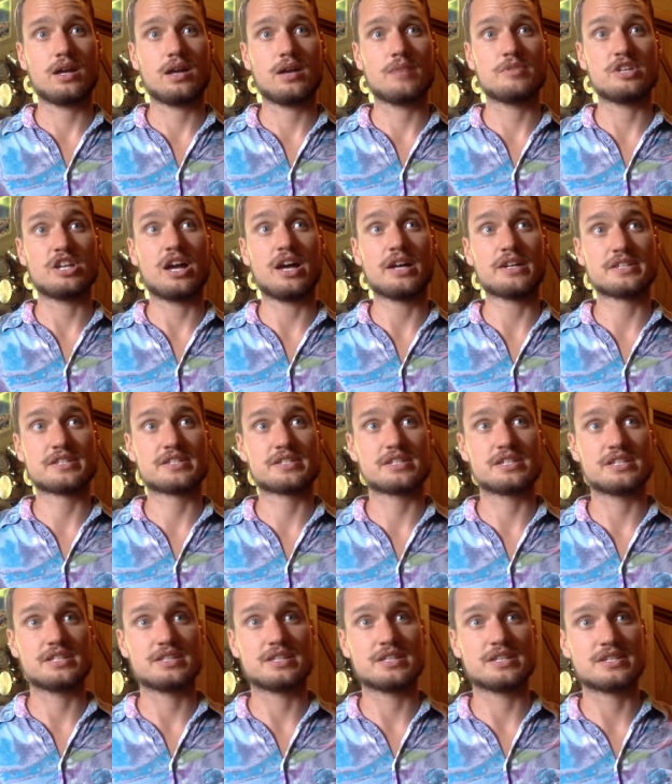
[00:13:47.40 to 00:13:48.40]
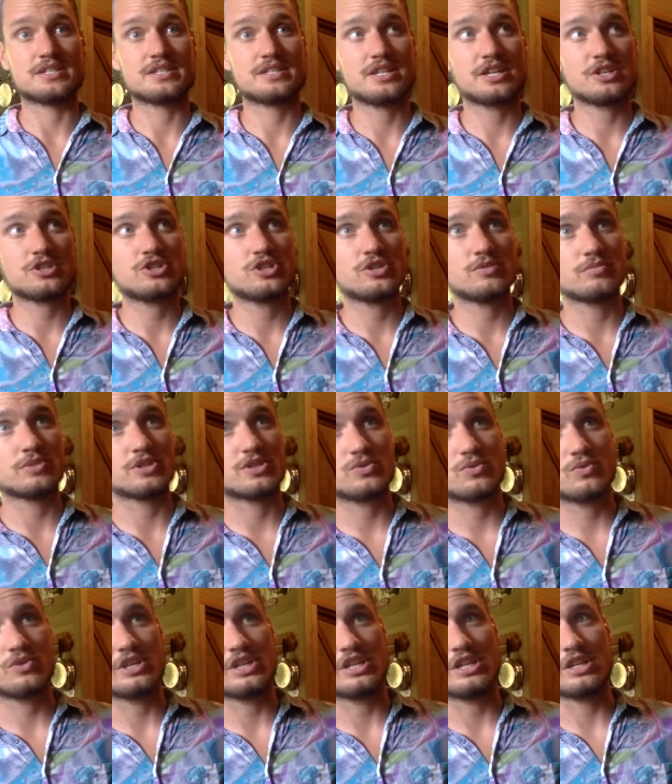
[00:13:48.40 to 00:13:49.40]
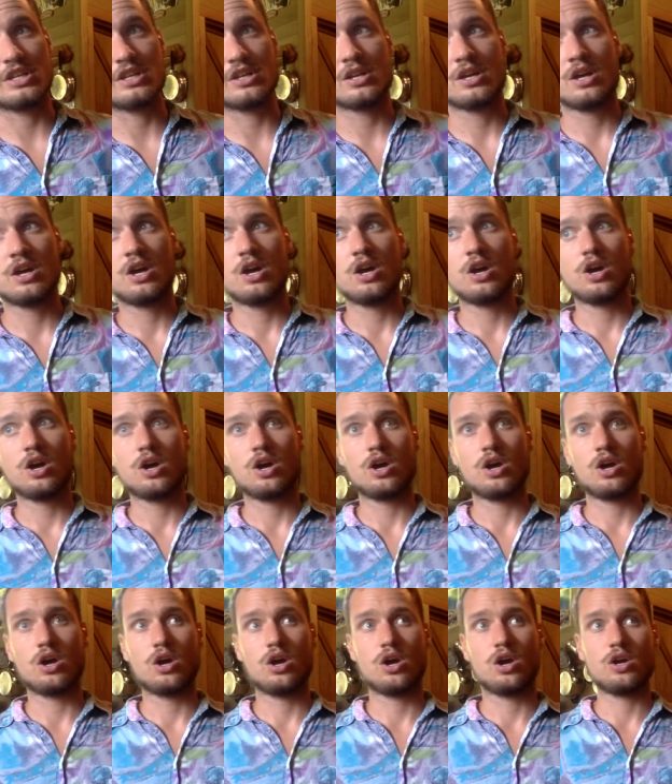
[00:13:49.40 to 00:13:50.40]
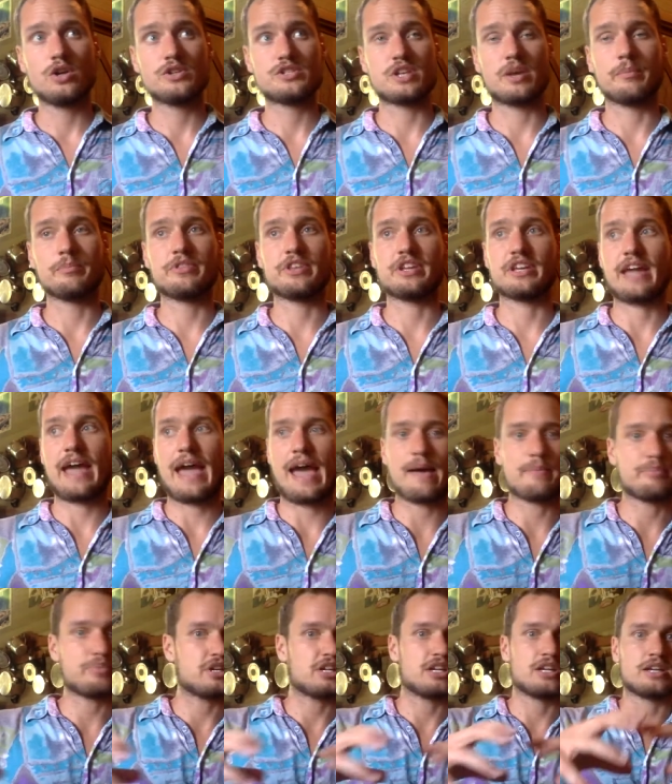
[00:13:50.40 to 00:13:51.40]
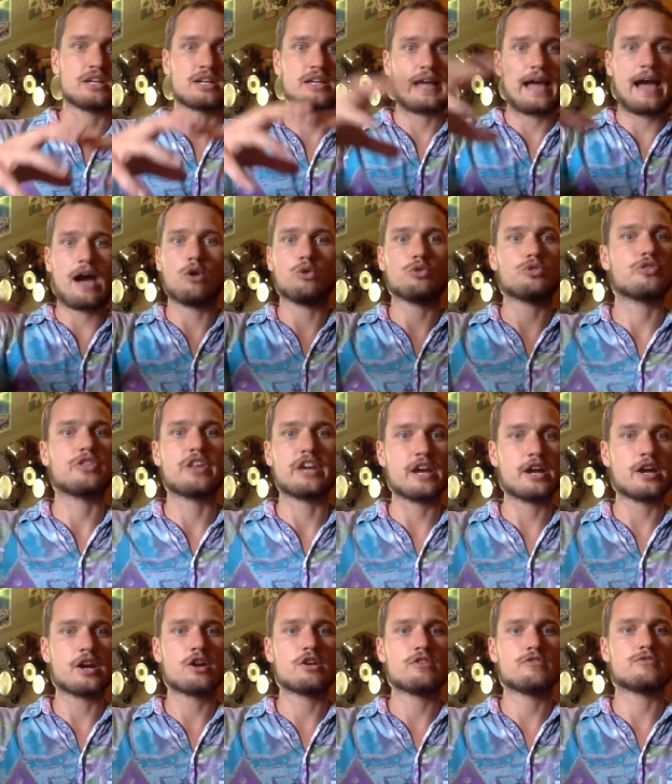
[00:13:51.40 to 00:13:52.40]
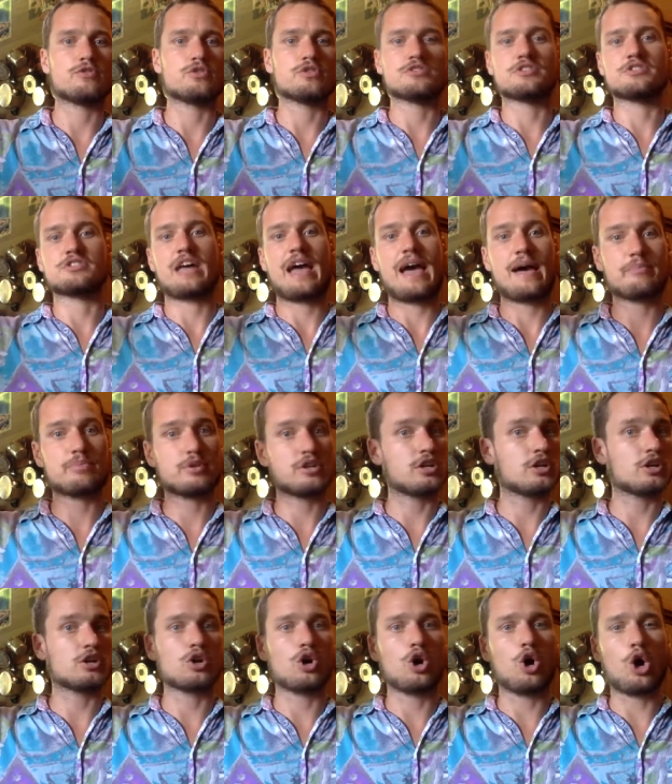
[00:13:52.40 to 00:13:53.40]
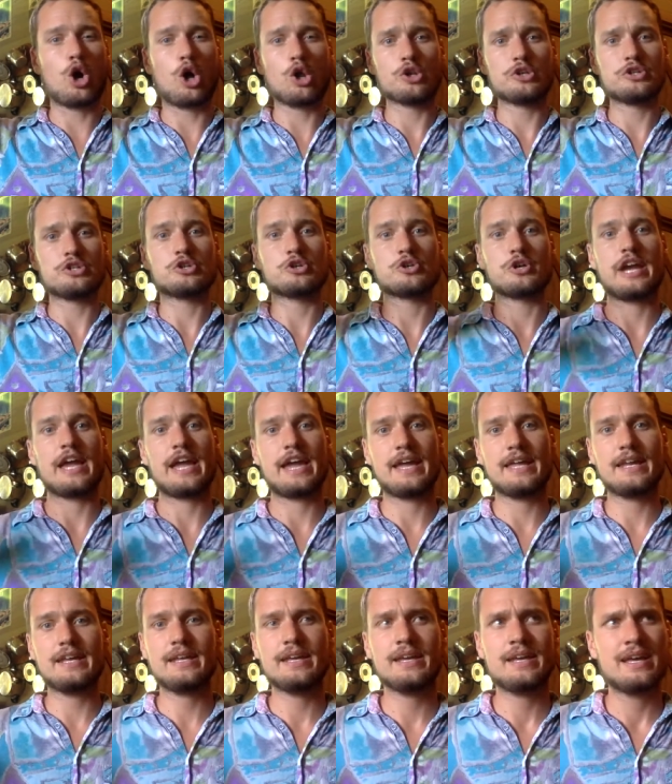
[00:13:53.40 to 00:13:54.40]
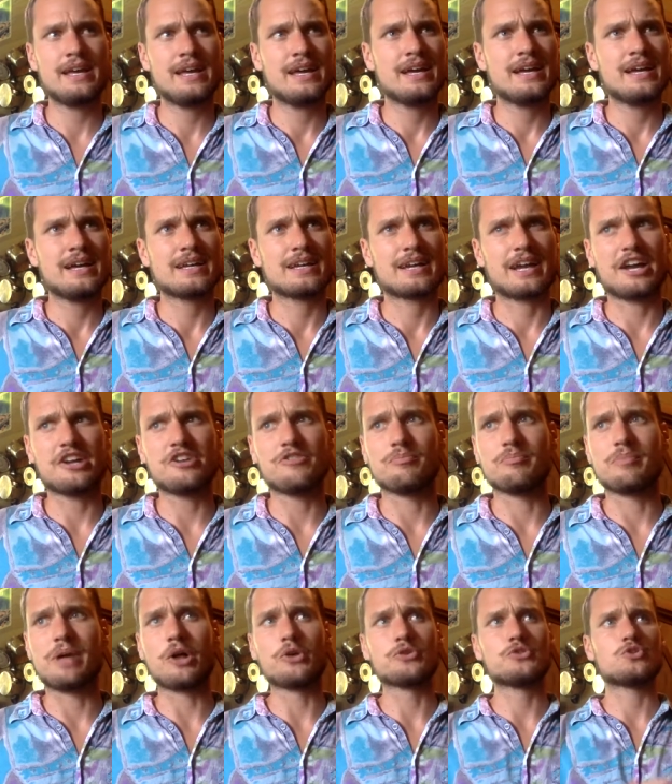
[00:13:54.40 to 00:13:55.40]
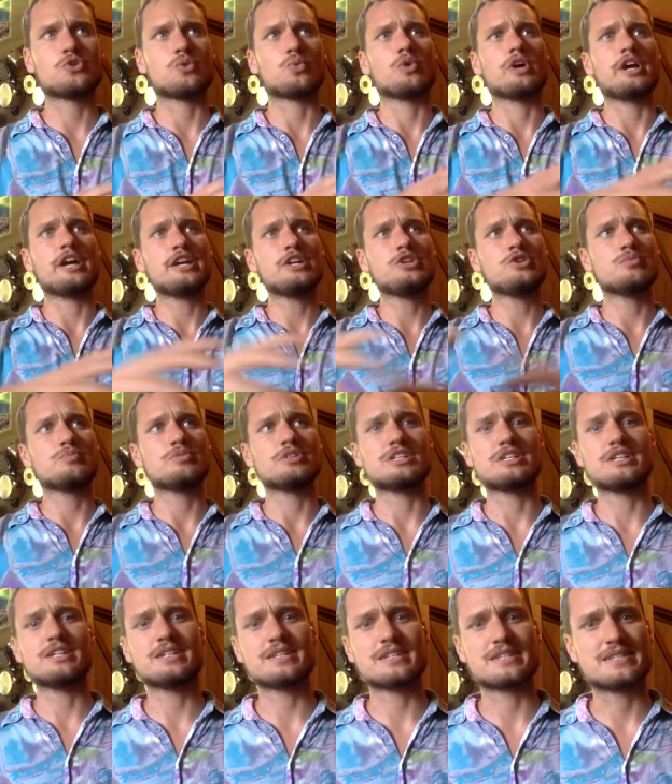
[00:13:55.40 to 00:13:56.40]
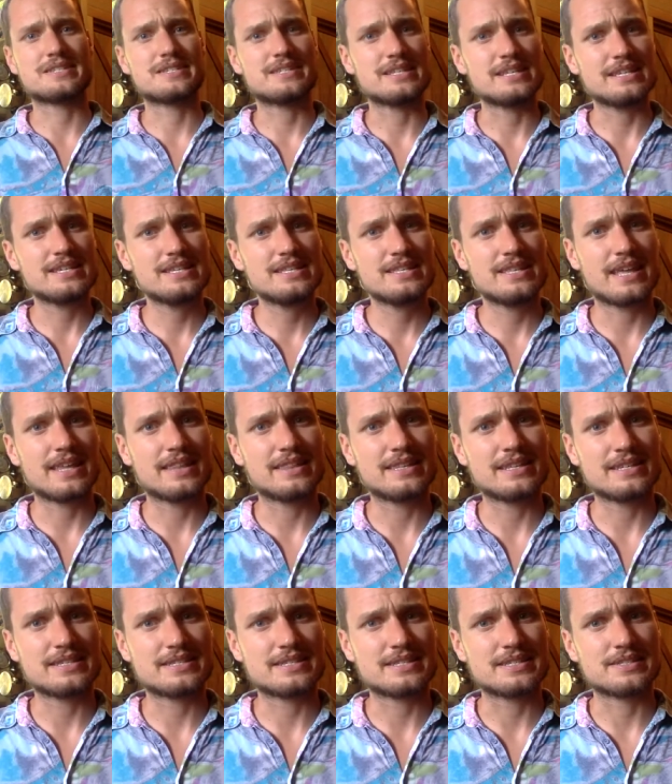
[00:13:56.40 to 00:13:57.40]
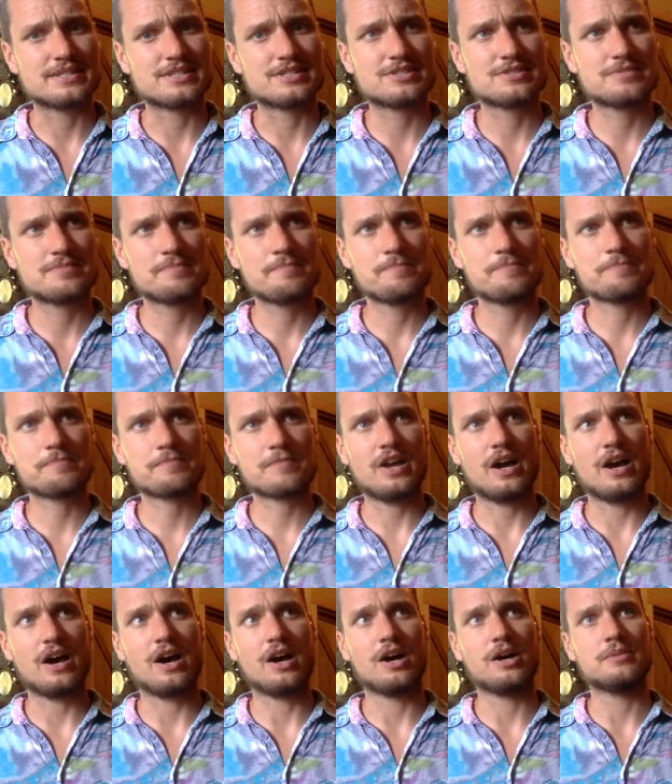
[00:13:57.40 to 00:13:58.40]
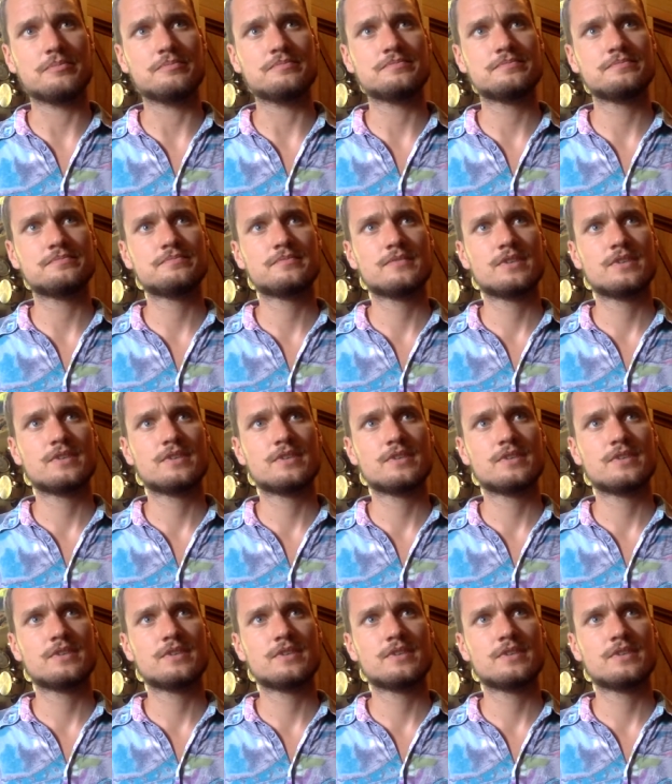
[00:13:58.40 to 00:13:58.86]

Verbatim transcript: I mean honestly the distinction between something happening out there versus happening all in your head kind of melts away, you begin to see that this is um,